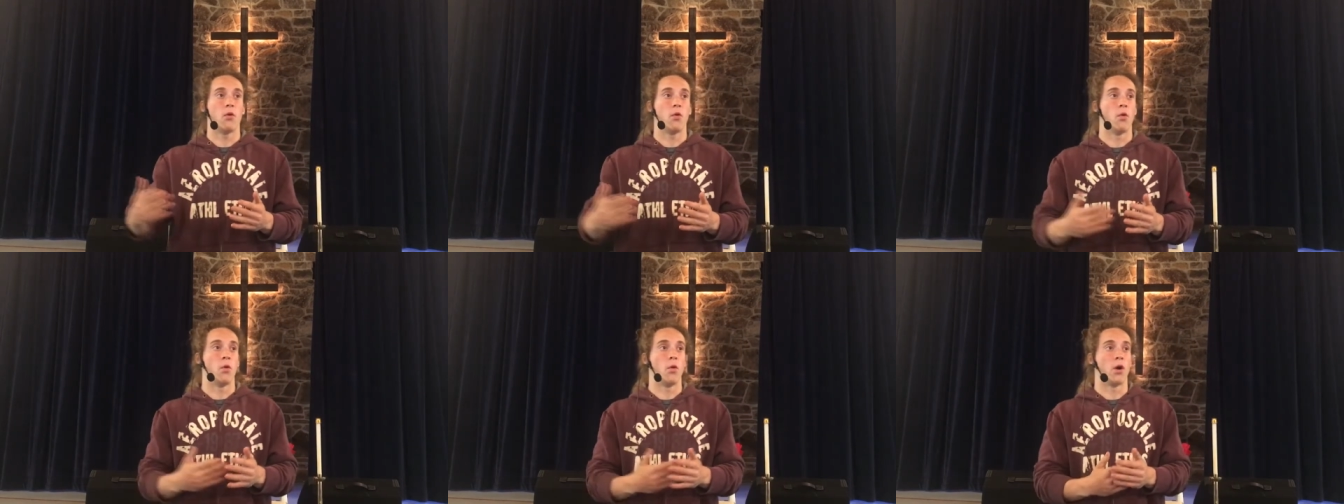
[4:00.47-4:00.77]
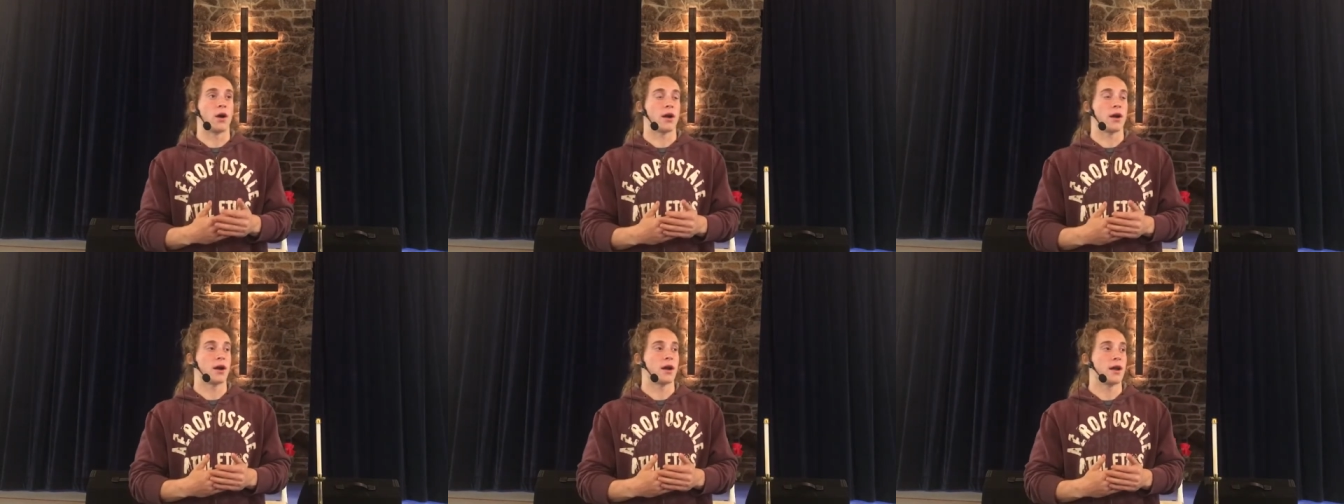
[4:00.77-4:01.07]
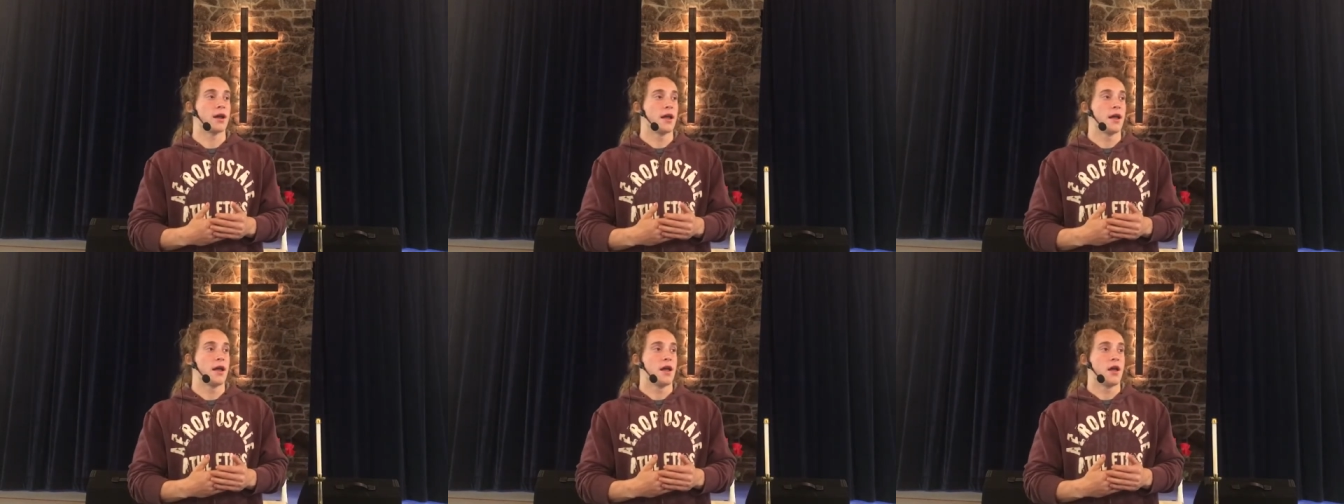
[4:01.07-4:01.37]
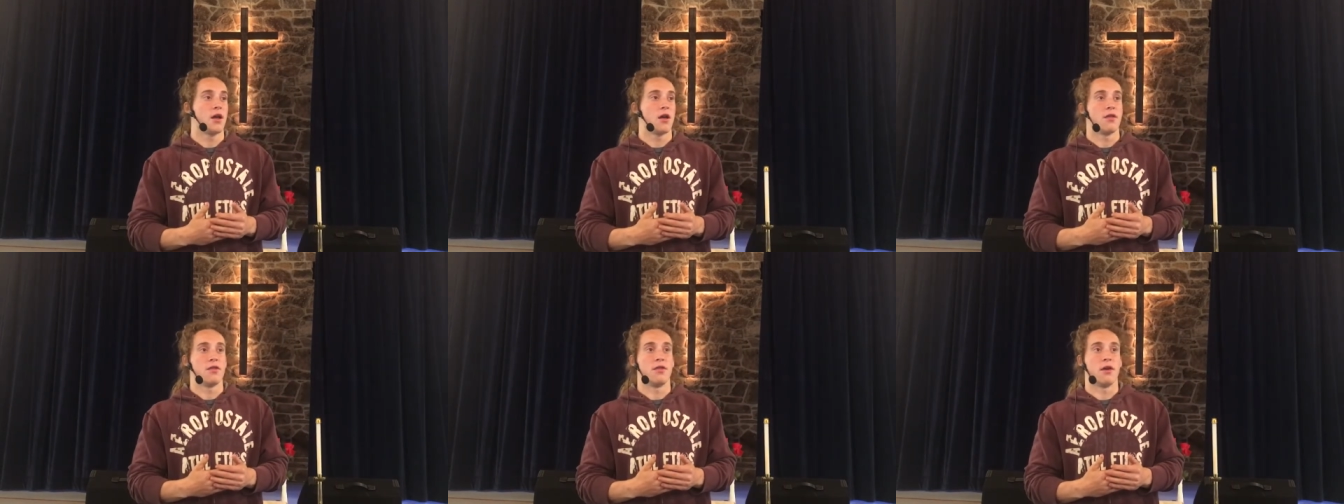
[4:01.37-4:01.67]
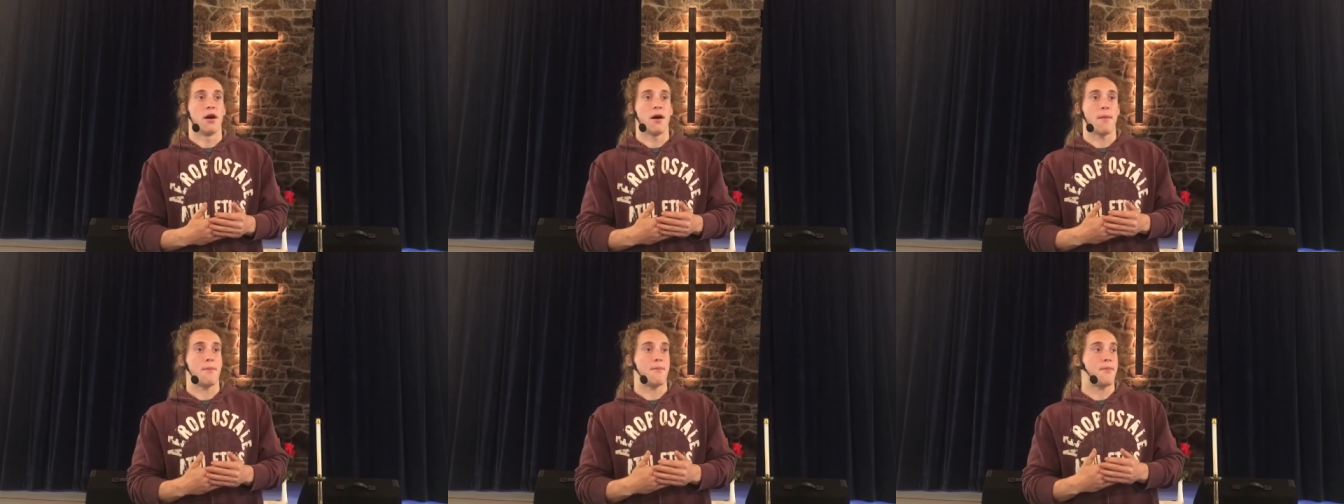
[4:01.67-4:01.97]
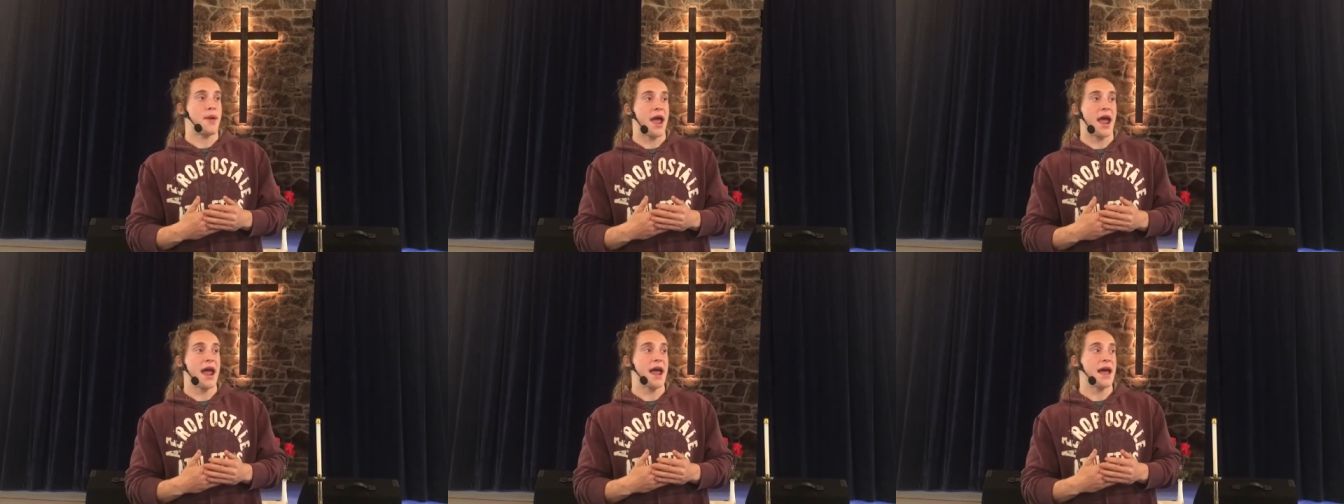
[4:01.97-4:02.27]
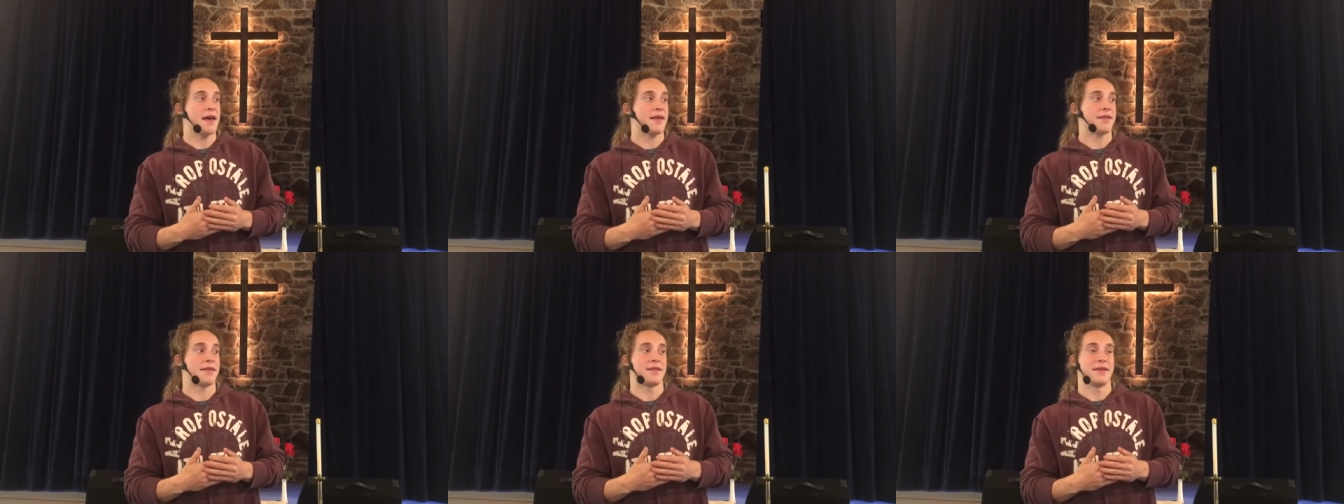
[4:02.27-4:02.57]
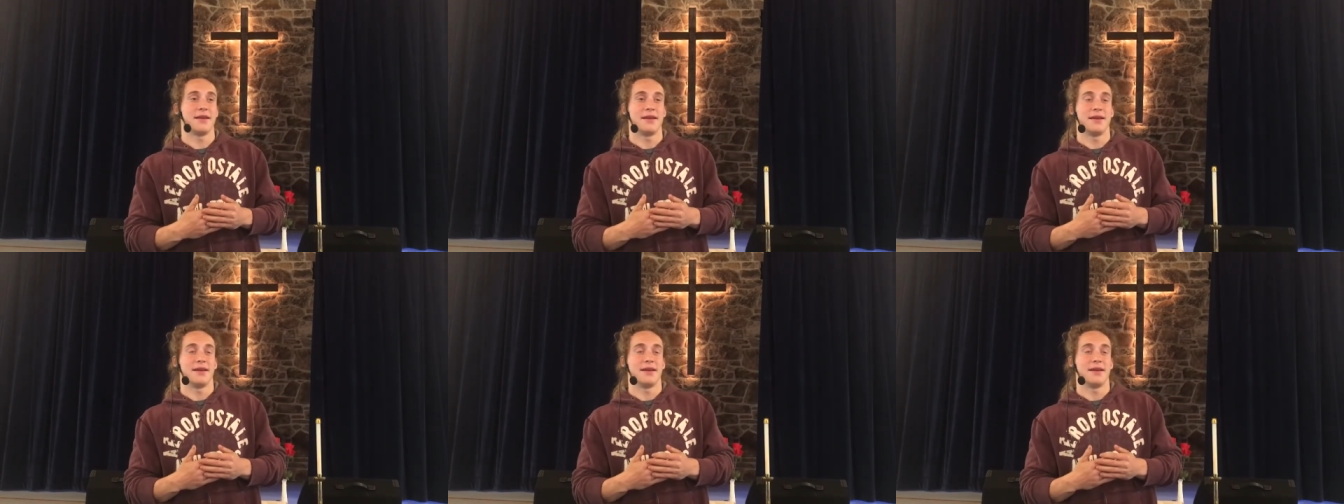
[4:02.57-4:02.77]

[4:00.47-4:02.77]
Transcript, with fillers: or the path